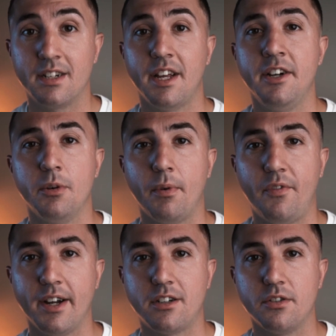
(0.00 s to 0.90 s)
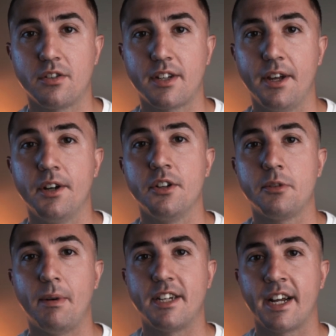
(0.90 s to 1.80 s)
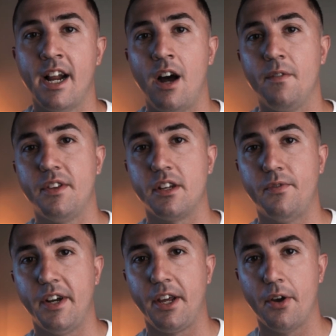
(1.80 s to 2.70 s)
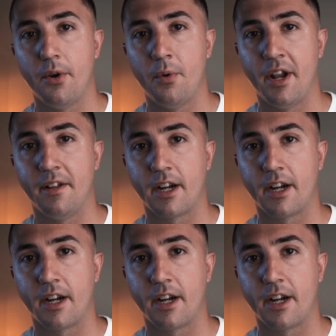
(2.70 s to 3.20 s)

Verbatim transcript: Continue to perfect your skills by checking out this video.